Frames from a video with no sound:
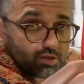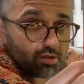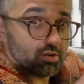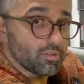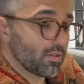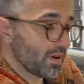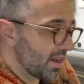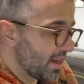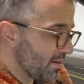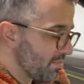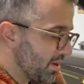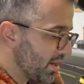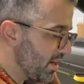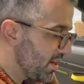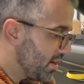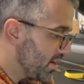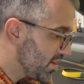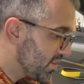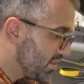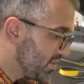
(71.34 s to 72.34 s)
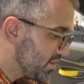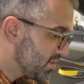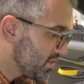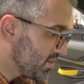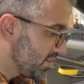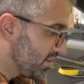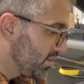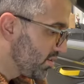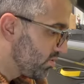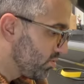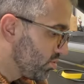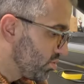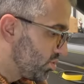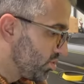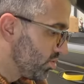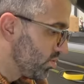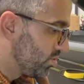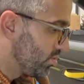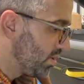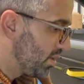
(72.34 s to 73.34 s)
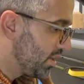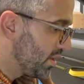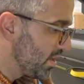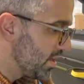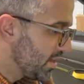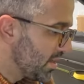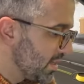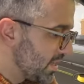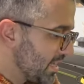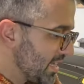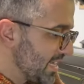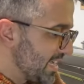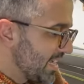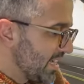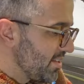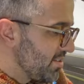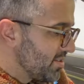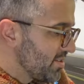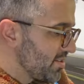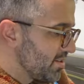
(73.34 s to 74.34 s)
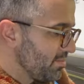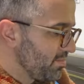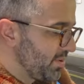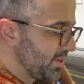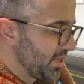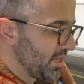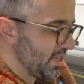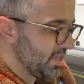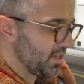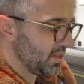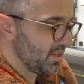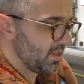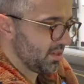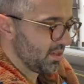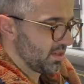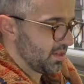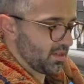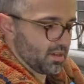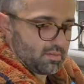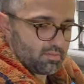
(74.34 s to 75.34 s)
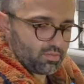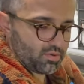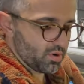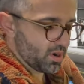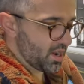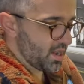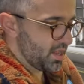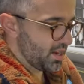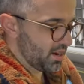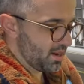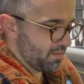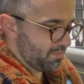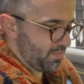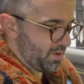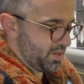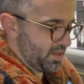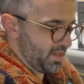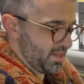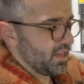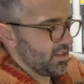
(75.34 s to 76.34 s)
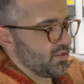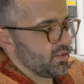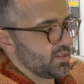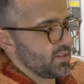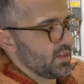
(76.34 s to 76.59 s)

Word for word: you grab this little tool and you simply pry it up and you